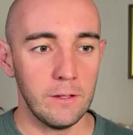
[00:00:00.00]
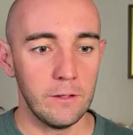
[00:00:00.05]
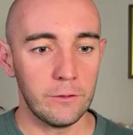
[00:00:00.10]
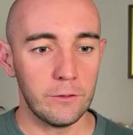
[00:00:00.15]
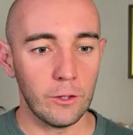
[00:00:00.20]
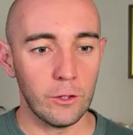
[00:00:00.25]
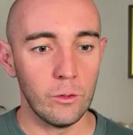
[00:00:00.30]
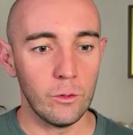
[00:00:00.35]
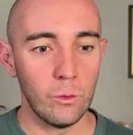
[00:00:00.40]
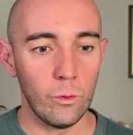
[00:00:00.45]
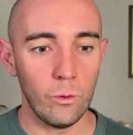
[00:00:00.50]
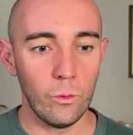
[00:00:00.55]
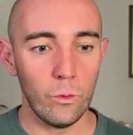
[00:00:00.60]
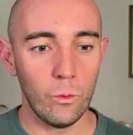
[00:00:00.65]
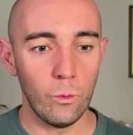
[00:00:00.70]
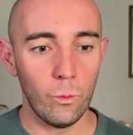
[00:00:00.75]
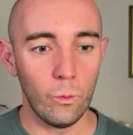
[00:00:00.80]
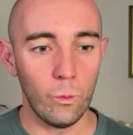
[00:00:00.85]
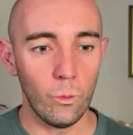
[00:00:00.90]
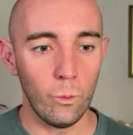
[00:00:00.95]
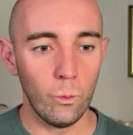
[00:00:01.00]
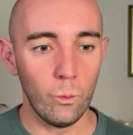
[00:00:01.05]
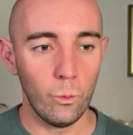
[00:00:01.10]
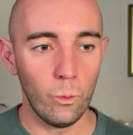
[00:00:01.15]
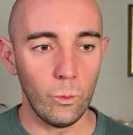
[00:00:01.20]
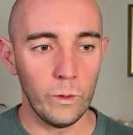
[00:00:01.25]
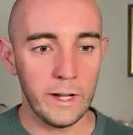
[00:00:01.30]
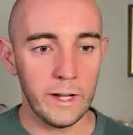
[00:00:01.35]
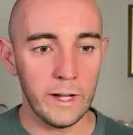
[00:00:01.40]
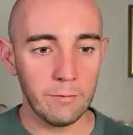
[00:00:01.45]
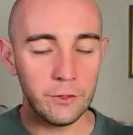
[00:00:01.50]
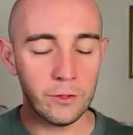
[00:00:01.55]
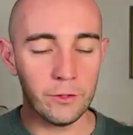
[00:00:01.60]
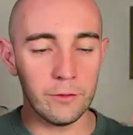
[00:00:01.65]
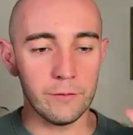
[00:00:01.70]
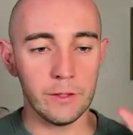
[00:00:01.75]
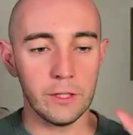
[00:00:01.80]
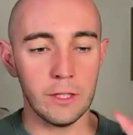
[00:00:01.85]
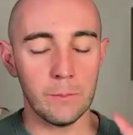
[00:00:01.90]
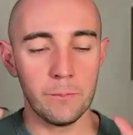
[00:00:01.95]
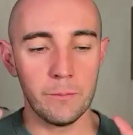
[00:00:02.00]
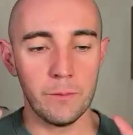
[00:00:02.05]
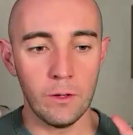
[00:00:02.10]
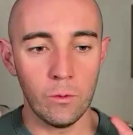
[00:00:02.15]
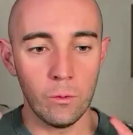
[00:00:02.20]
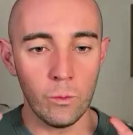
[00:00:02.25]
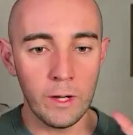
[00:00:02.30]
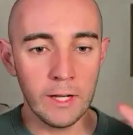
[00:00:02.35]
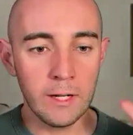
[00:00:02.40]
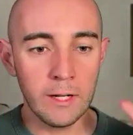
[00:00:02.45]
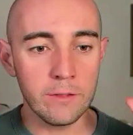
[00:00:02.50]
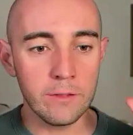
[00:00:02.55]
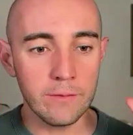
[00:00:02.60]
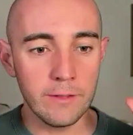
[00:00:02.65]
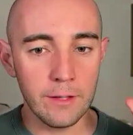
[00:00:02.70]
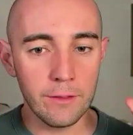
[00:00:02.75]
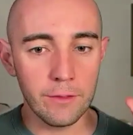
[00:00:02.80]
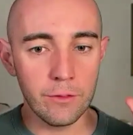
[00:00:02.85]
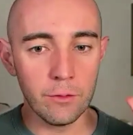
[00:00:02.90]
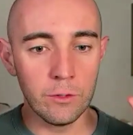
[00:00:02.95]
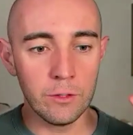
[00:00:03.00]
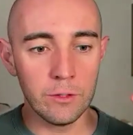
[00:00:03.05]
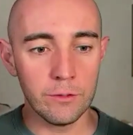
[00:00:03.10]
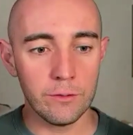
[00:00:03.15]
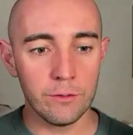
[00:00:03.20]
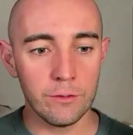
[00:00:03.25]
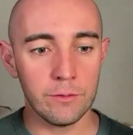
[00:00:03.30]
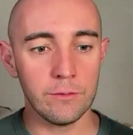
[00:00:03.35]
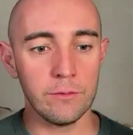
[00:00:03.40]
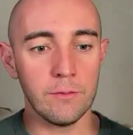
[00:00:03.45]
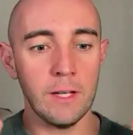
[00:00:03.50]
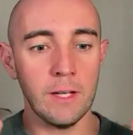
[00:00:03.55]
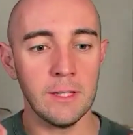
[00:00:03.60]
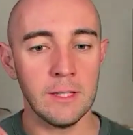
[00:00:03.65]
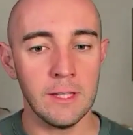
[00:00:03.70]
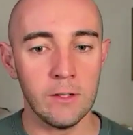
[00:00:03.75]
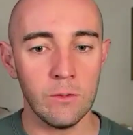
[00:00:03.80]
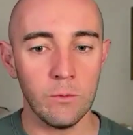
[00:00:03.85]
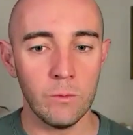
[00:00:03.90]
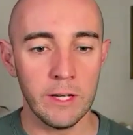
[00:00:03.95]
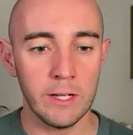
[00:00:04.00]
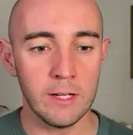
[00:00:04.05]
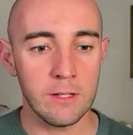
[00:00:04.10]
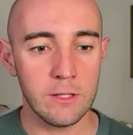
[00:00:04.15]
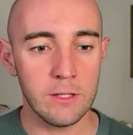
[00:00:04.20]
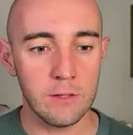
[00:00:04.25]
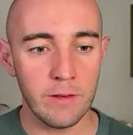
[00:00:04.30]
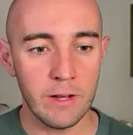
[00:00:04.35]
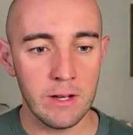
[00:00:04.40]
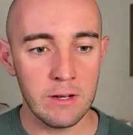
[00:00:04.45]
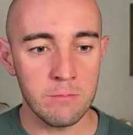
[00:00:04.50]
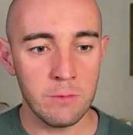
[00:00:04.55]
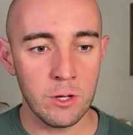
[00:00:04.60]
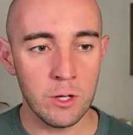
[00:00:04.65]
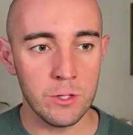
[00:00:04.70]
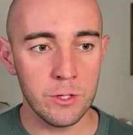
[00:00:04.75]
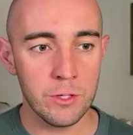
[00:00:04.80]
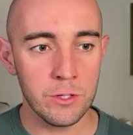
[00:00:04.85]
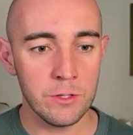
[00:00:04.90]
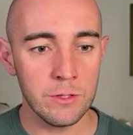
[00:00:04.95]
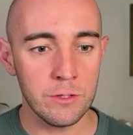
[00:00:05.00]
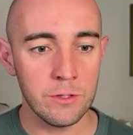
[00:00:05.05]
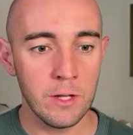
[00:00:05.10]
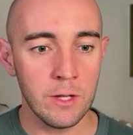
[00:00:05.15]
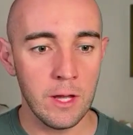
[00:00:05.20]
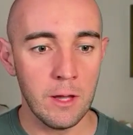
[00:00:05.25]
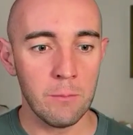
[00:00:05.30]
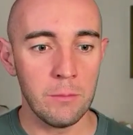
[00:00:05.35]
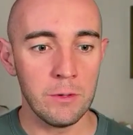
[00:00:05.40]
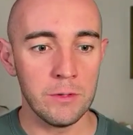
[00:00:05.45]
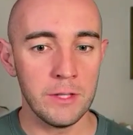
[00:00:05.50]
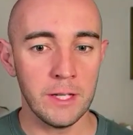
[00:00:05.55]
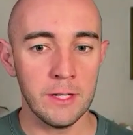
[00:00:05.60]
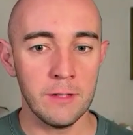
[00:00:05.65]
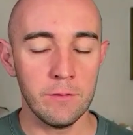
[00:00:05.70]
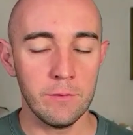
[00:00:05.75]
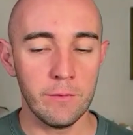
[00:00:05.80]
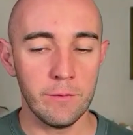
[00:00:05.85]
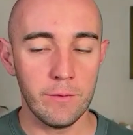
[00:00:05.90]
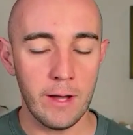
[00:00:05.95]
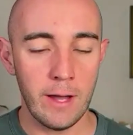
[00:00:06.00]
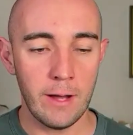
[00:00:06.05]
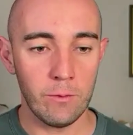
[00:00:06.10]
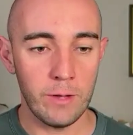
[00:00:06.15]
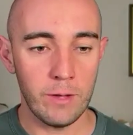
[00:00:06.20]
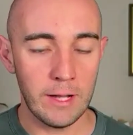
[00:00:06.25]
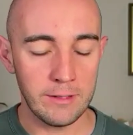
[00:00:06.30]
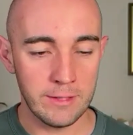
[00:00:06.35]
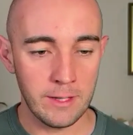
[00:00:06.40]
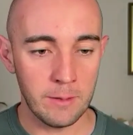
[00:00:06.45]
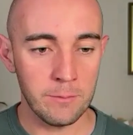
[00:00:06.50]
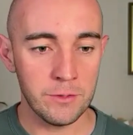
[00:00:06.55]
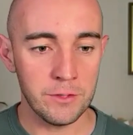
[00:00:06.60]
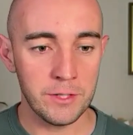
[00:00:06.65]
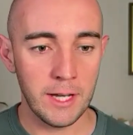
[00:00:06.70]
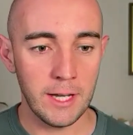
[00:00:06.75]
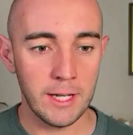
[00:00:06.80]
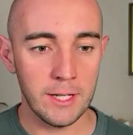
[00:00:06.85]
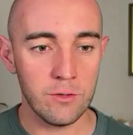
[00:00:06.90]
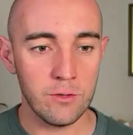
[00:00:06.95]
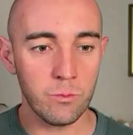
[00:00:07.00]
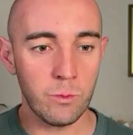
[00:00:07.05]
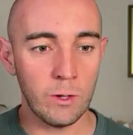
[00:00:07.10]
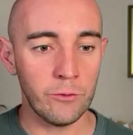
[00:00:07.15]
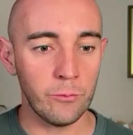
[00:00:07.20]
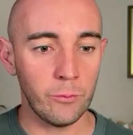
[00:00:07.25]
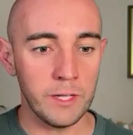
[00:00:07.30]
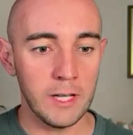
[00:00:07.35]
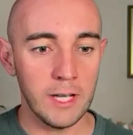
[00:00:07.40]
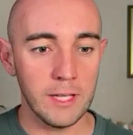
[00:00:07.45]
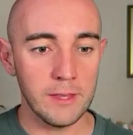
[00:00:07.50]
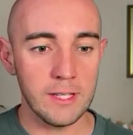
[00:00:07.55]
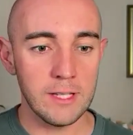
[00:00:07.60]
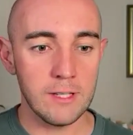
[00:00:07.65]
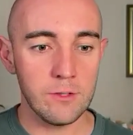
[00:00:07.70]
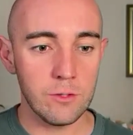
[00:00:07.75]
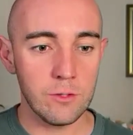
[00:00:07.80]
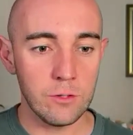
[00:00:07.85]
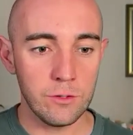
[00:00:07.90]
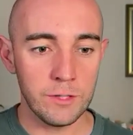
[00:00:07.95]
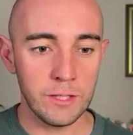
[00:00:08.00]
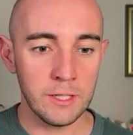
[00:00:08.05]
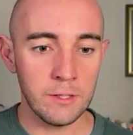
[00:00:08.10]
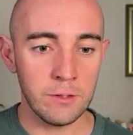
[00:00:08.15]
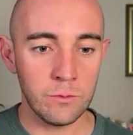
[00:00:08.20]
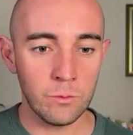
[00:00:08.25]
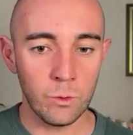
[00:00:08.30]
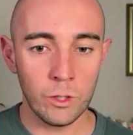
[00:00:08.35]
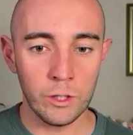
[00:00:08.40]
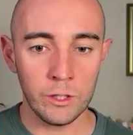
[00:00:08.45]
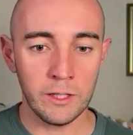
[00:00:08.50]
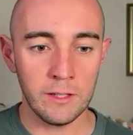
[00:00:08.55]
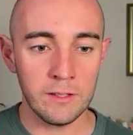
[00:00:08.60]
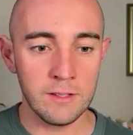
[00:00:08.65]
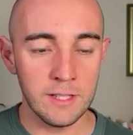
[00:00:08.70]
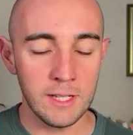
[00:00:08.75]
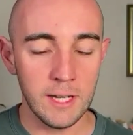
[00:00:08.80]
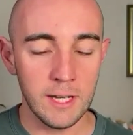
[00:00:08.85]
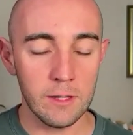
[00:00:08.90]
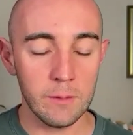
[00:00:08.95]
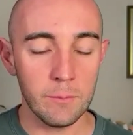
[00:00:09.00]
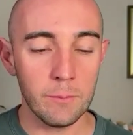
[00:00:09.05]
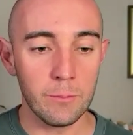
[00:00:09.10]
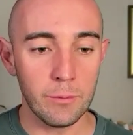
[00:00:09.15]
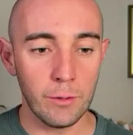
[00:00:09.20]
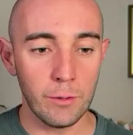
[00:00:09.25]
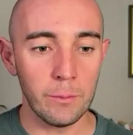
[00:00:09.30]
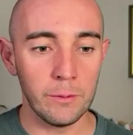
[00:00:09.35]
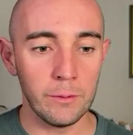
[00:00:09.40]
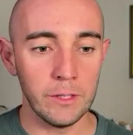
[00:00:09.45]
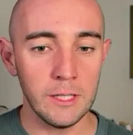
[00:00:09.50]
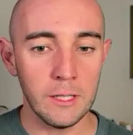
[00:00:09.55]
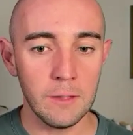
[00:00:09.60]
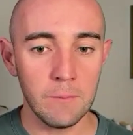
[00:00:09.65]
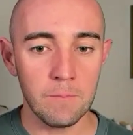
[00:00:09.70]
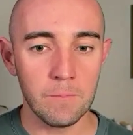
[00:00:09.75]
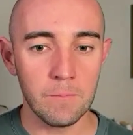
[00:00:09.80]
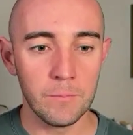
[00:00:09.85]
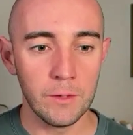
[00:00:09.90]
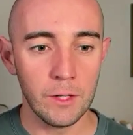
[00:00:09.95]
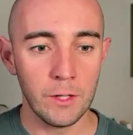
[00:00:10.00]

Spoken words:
So we have to develop awareness of our thoughts and then awareness of our emotions. But then at some stage, once we get these two things working together properly,